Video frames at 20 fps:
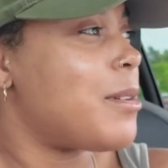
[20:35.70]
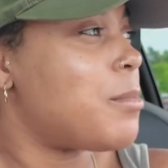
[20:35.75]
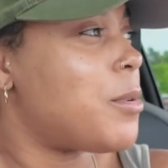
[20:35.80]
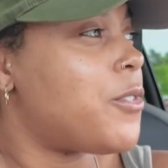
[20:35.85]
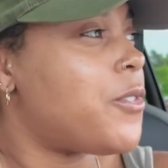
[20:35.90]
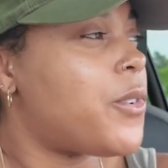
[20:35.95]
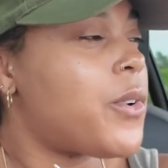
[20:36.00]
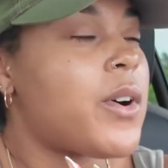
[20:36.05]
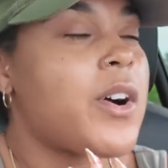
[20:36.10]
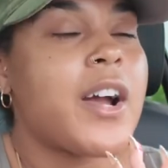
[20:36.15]

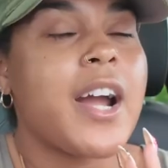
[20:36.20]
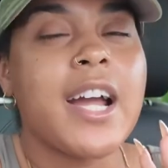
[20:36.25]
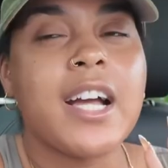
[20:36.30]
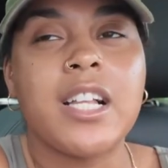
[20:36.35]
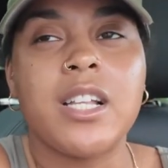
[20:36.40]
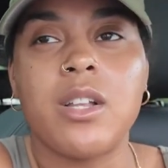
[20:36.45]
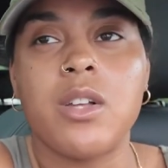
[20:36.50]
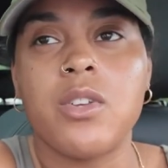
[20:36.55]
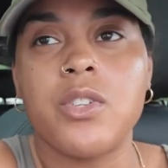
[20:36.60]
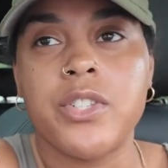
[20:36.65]
Before I
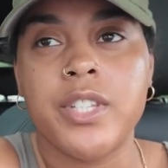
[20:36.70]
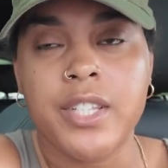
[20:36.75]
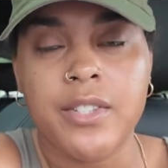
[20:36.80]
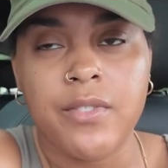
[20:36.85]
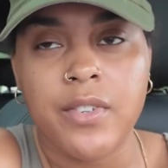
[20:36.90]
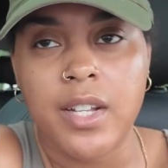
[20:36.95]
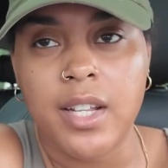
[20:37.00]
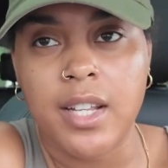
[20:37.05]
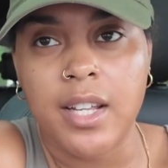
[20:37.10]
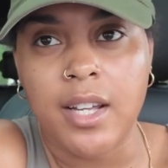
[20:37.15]
close this
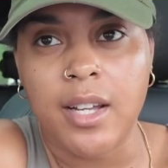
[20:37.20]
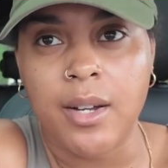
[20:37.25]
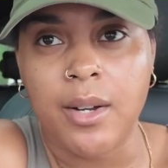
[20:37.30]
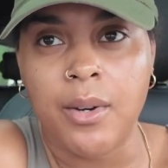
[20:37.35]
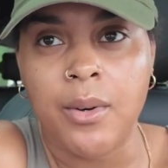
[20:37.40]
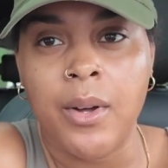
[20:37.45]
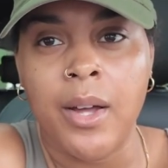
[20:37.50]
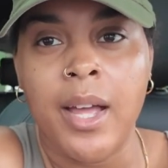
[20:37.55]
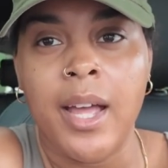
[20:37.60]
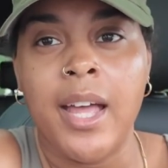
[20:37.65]

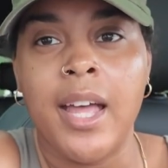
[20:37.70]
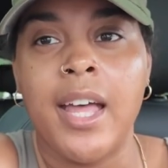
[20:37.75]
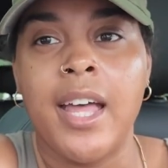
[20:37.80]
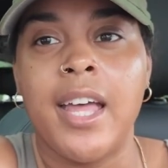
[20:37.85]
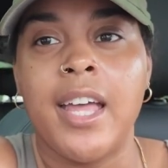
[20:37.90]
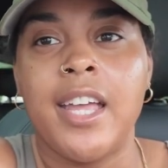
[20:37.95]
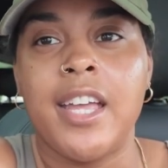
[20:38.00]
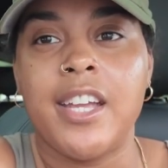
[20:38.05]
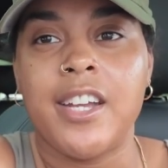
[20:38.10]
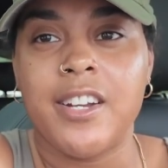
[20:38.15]
video,
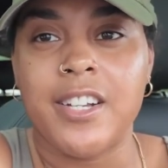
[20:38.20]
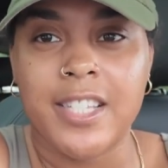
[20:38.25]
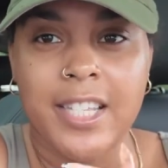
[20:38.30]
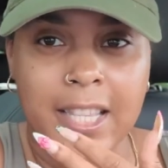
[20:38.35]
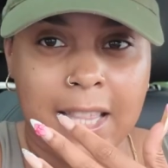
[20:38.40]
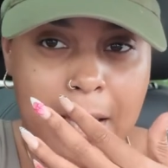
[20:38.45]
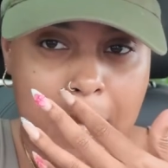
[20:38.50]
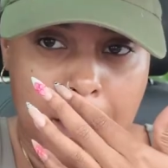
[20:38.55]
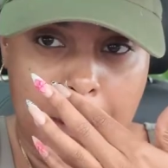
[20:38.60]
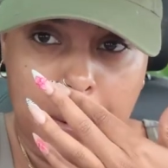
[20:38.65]
here's the
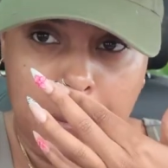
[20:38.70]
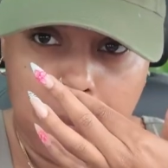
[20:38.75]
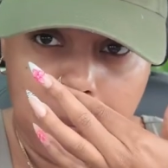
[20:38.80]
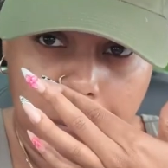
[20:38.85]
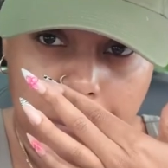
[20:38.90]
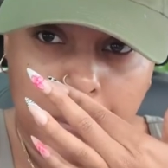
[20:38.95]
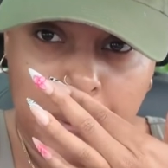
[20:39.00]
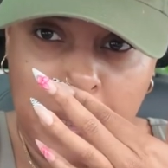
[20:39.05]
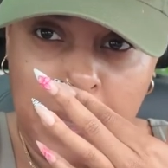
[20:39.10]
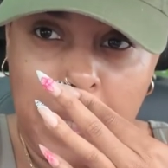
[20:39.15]
thing.
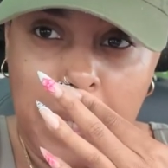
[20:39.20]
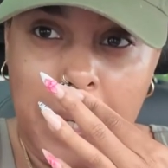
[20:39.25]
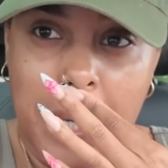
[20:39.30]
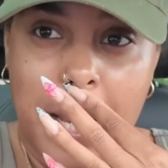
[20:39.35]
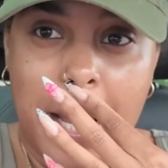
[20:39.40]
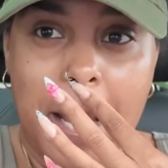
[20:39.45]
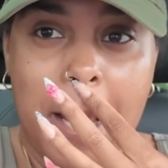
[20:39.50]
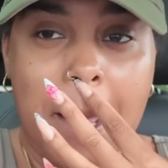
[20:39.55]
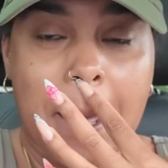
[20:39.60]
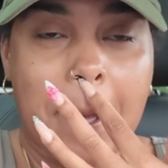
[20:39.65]

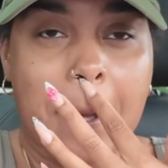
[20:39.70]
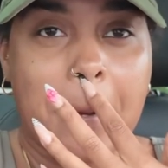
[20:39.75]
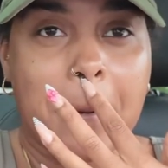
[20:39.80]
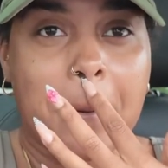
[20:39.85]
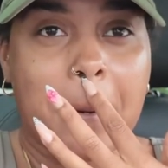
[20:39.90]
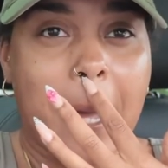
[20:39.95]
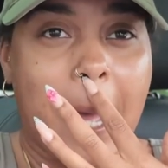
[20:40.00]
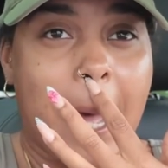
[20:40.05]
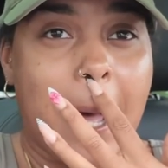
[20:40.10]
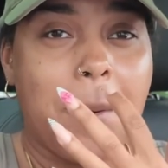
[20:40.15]

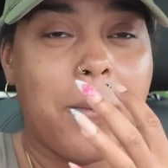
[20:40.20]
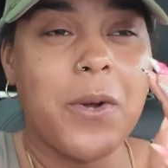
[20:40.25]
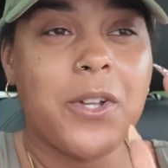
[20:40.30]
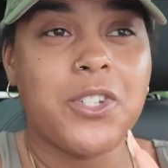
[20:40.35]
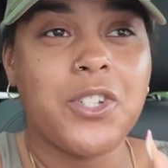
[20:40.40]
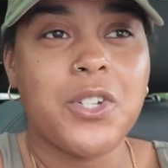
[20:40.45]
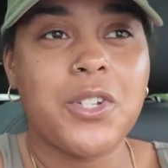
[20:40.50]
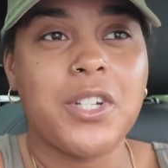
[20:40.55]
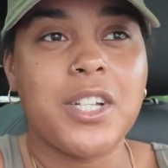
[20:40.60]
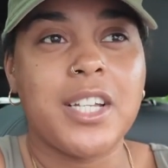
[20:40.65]
Now, I
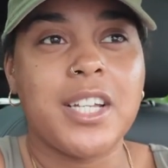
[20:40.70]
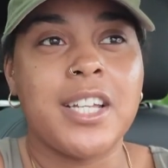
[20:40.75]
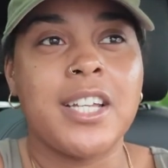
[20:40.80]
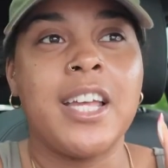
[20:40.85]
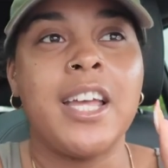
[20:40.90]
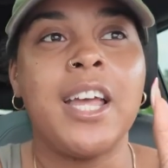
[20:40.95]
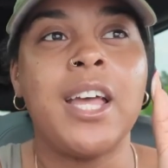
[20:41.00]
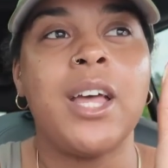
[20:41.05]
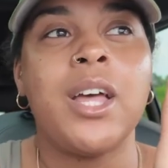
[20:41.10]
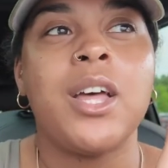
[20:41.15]
want you to
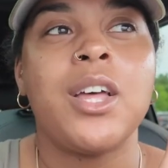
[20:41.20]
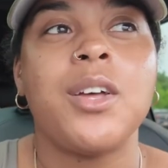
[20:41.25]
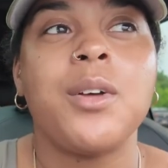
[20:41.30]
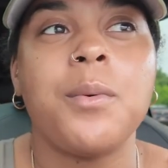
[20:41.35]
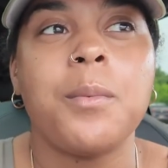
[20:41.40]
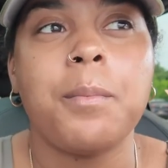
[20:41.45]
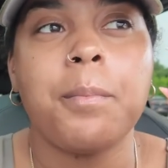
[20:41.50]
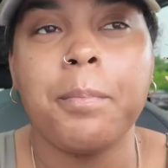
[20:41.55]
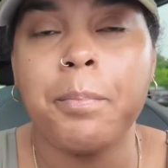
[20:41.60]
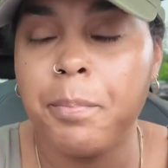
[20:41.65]

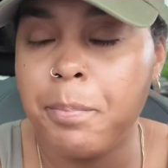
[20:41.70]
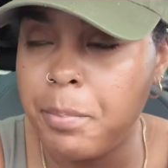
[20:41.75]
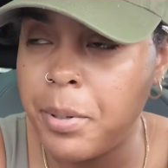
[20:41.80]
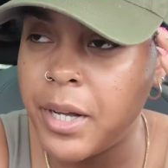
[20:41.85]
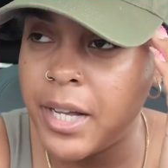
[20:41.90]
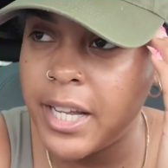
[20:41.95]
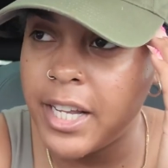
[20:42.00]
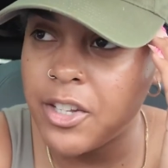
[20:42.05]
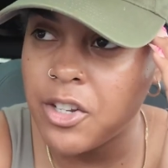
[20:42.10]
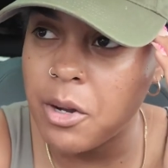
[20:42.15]

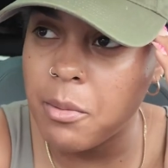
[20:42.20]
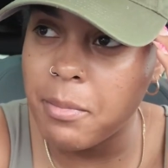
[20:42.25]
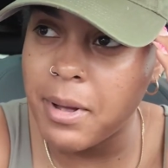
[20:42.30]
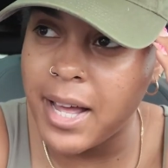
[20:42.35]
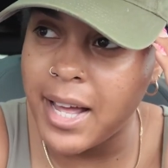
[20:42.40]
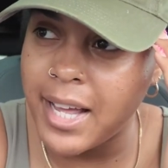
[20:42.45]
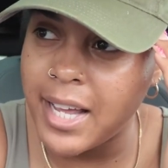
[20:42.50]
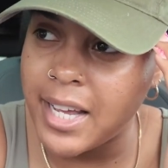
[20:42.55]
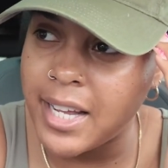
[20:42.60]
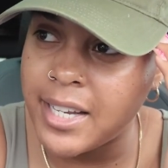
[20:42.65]
put in your
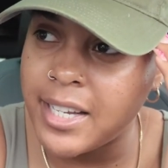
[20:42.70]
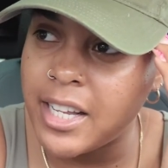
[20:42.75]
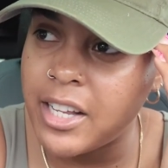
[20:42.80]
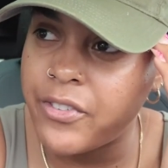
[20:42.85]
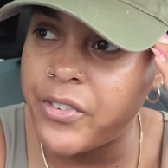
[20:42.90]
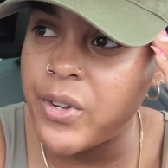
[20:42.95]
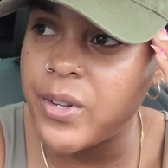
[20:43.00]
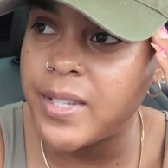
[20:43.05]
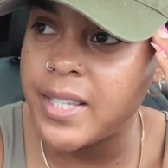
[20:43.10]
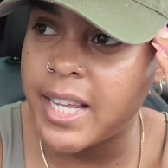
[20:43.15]
mind,
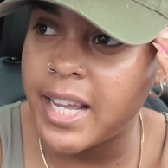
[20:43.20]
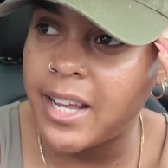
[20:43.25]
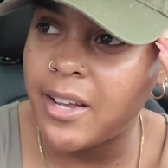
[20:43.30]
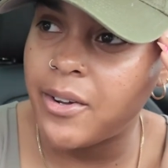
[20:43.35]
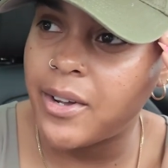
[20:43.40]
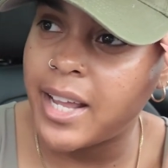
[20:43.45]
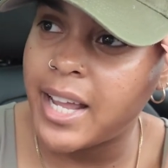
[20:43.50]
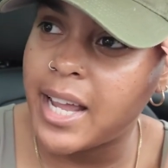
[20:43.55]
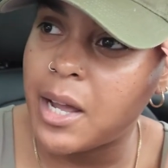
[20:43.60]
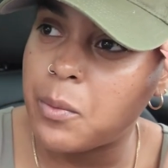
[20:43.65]
if you say,
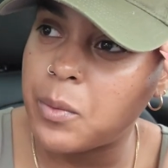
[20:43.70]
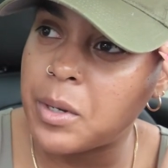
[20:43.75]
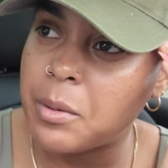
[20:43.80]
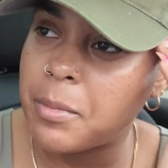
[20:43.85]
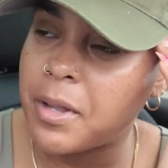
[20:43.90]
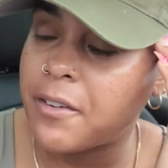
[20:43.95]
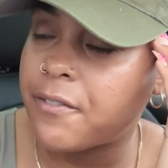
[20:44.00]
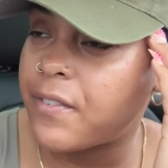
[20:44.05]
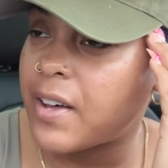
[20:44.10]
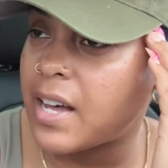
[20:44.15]
okay, I want to
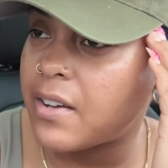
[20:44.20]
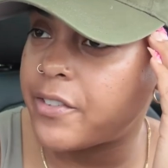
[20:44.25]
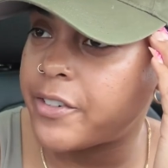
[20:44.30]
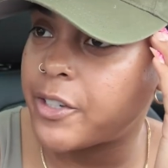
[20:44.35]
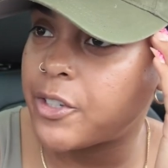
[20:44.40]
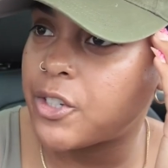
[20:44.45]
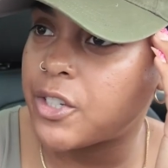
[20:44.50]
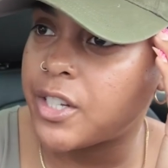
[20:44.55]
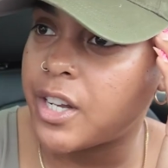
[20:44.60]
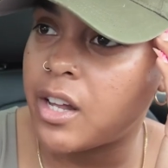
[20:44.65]
make
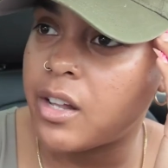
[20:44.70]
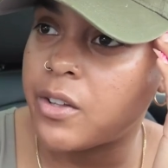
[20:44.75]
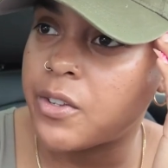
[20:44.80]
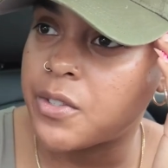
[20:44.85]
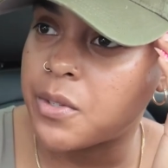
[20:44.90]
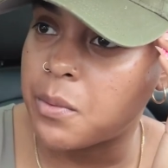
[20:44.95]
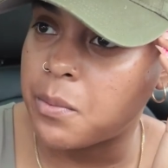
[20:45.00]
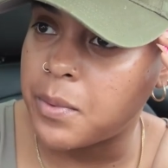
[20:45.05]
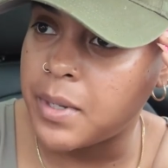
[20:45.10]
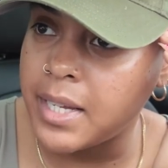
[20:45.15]

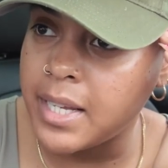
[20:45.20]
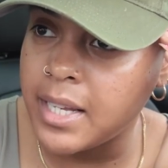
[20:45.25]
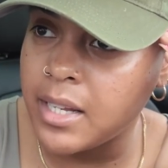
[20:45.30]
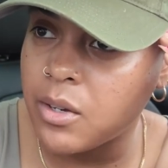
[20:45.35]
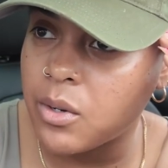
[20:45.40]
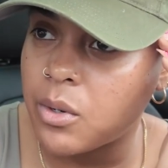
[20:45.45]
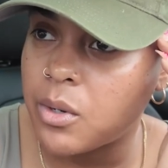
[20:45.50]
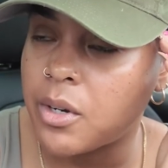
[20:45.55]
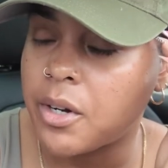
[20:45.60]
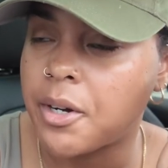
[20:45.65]
$500 a
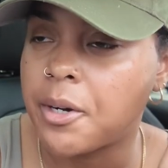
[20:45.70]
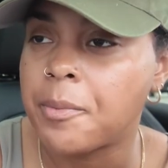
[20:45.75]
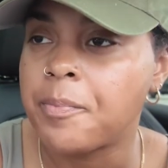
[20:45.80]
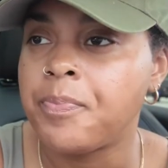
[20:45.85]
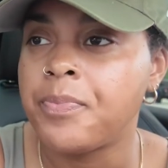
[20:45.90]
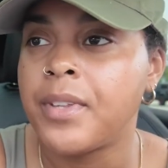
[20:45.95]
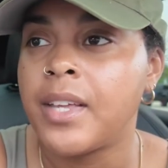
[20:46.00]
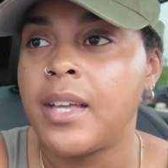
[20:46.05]
week, or